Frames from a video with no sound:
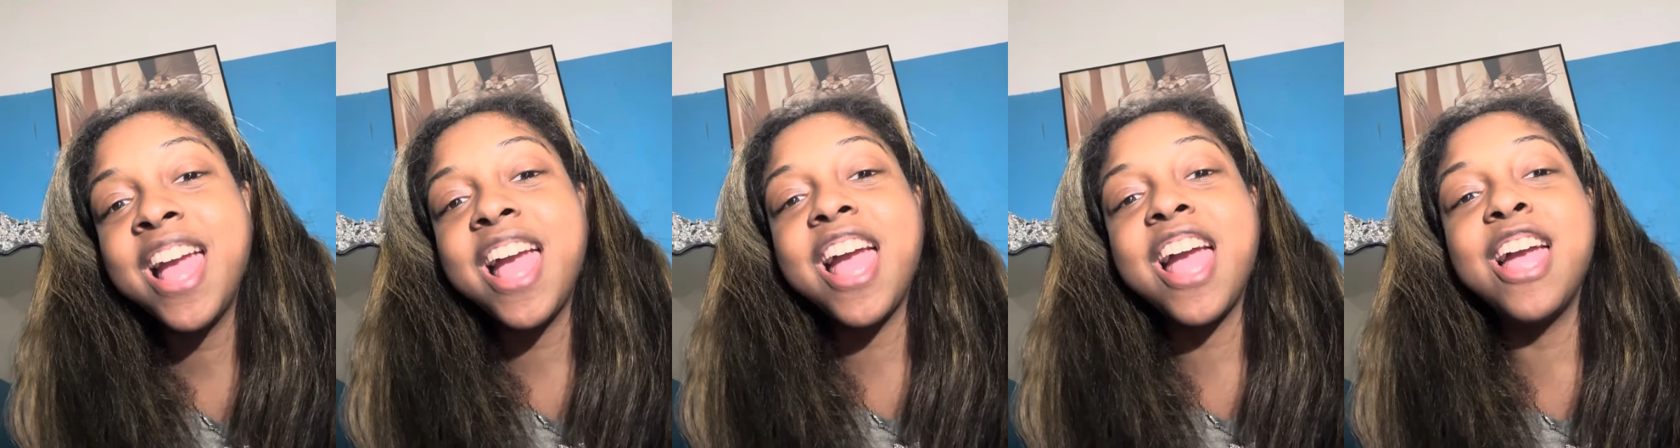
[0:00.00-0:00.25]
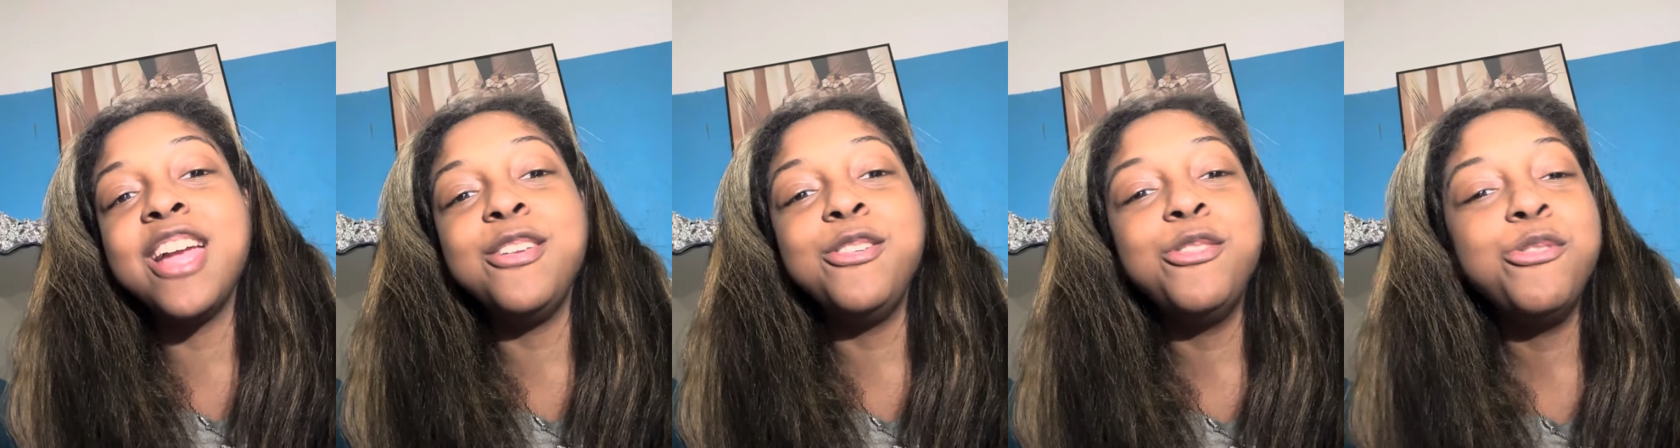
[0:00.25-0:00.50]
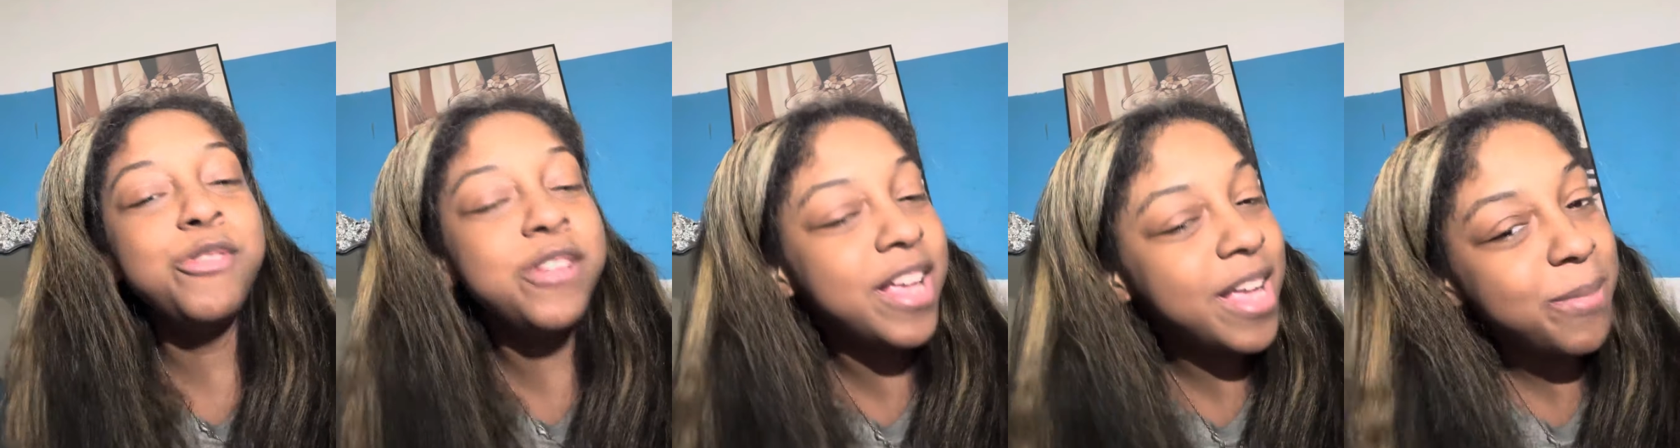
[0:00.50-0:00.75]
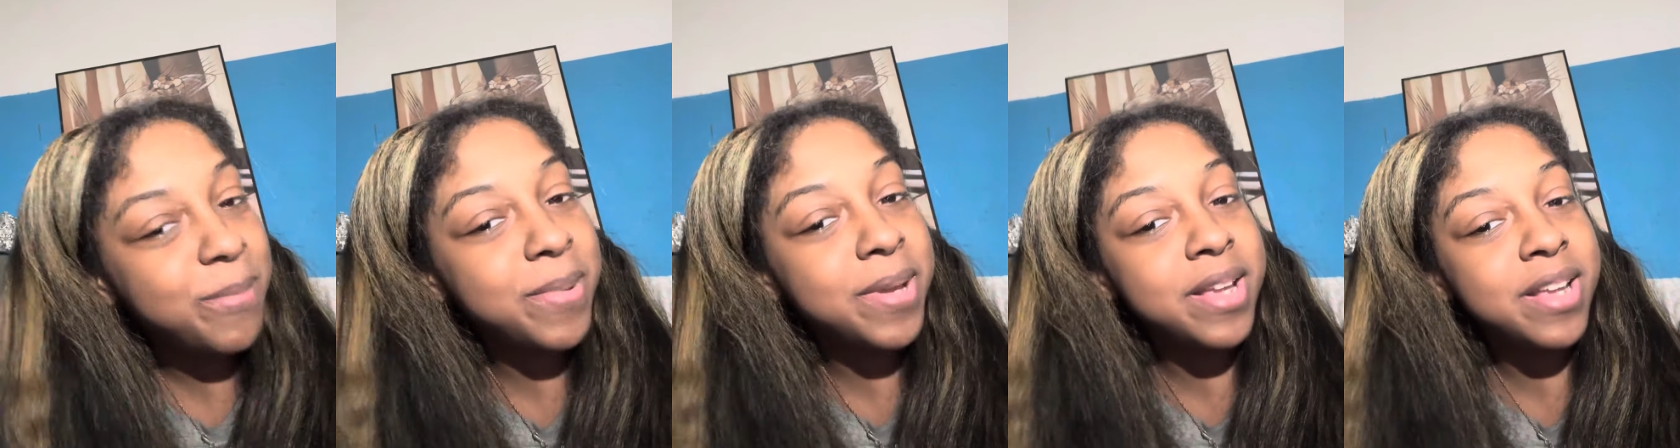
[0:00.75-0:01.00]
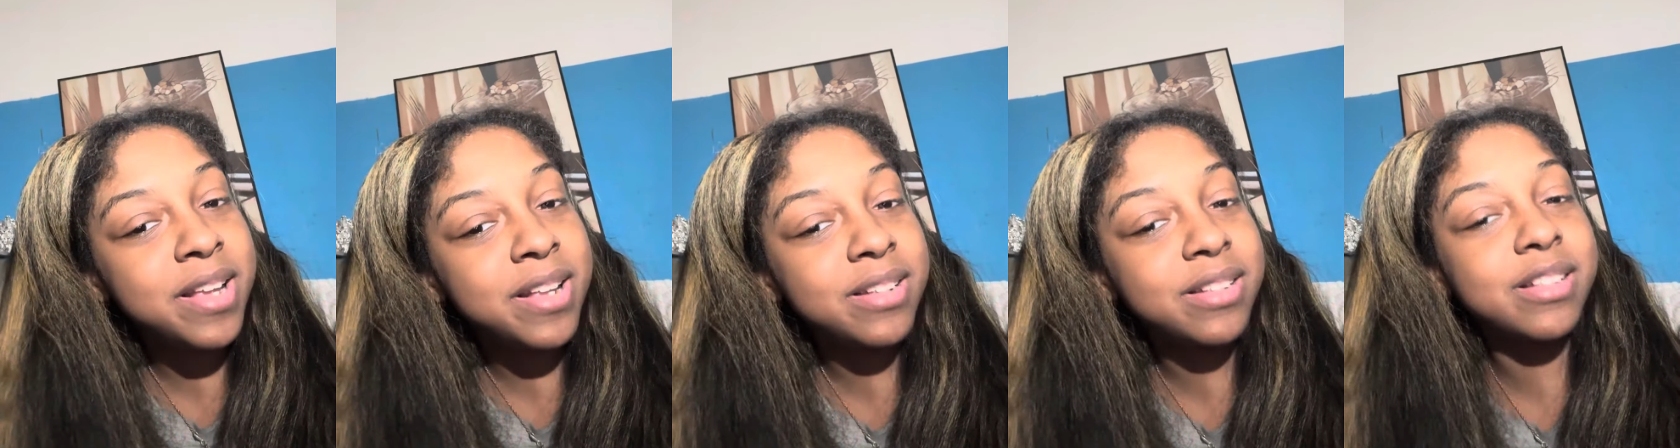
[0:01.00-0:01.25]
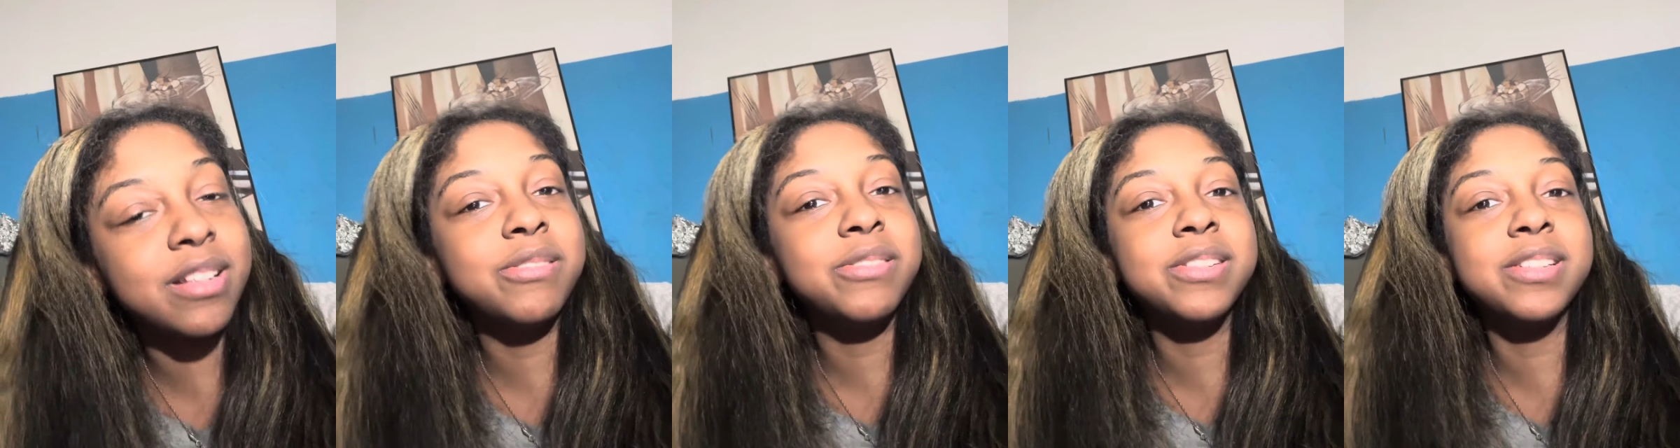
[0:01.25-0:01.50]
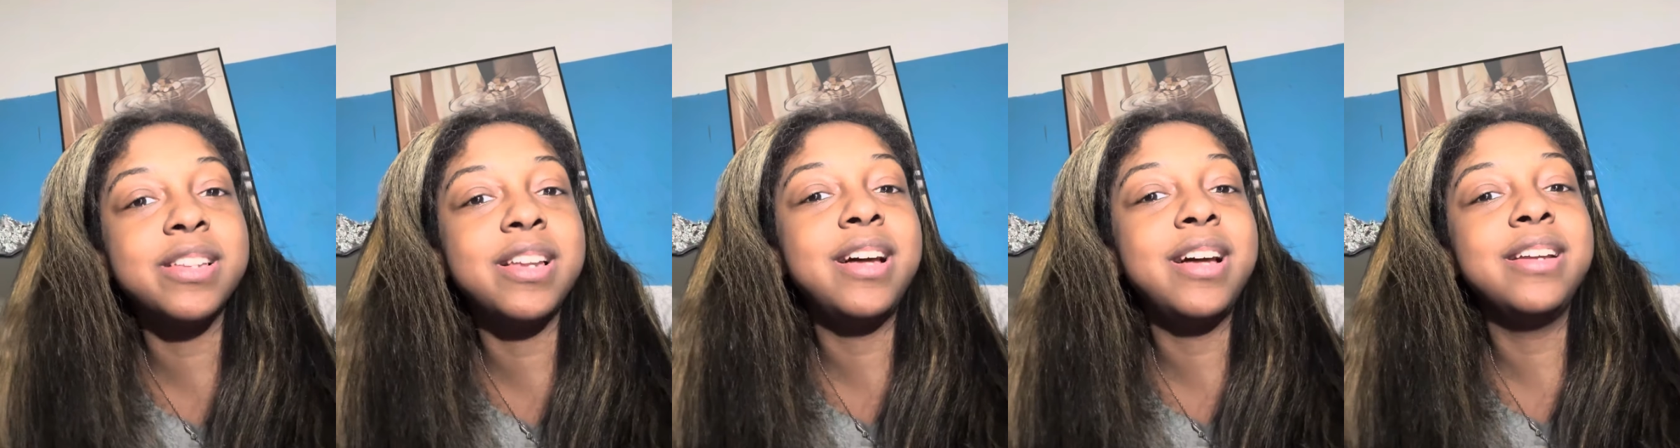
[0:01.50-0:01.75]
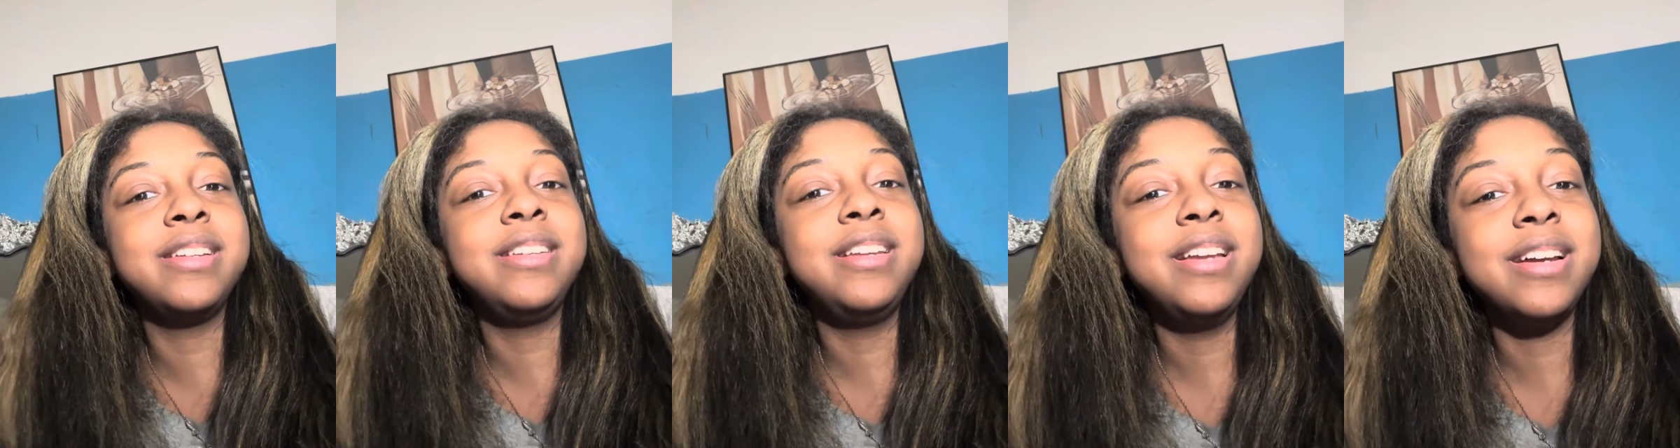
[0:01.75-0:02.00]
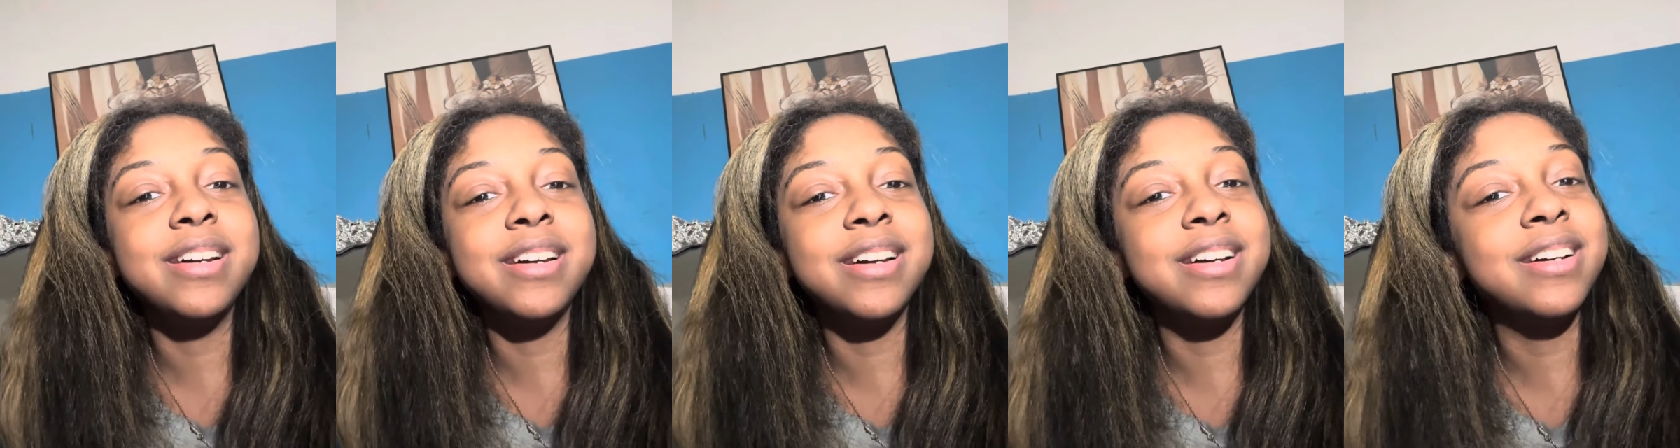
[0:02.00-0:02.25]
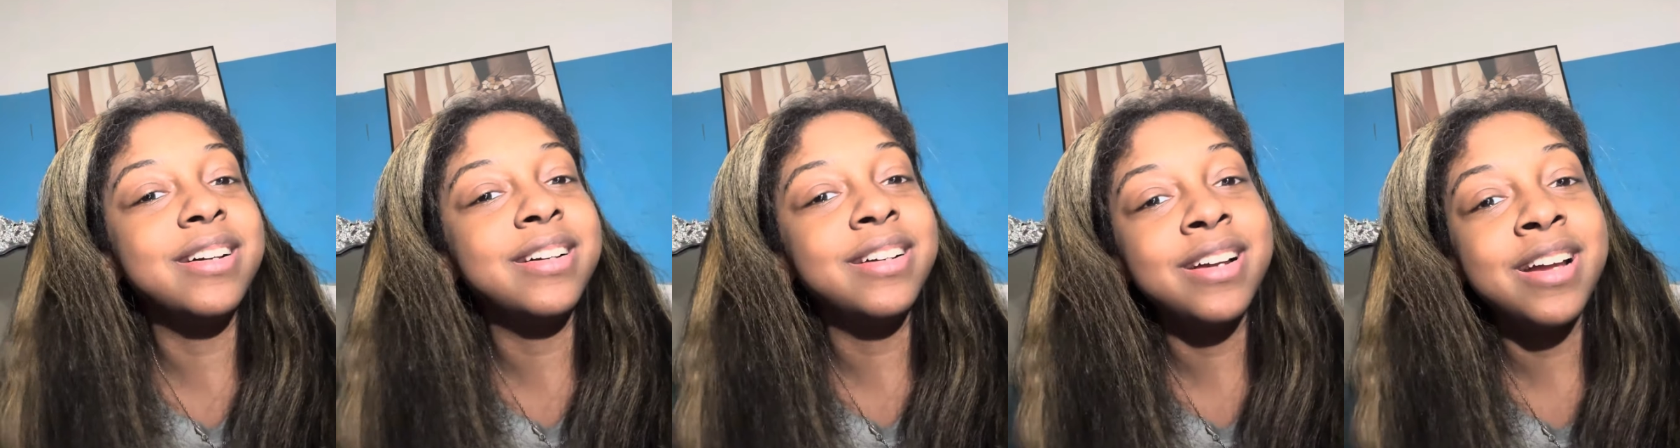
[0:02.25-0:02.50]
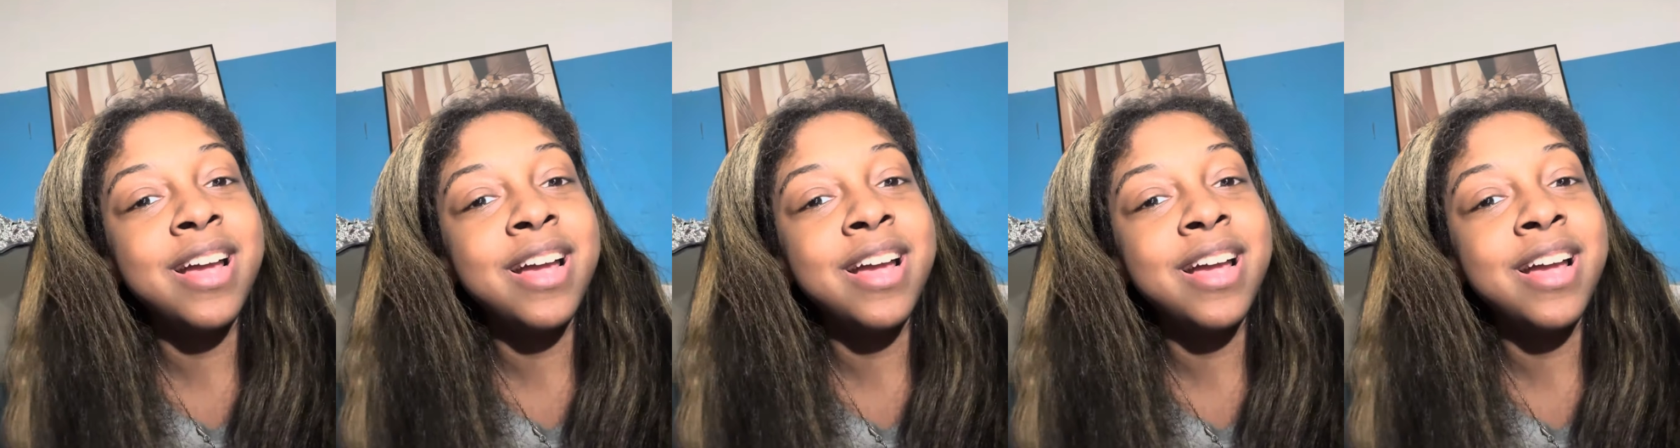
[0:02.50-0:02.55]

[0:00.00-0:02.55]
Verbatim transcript: And you get me. So it's like, yeah.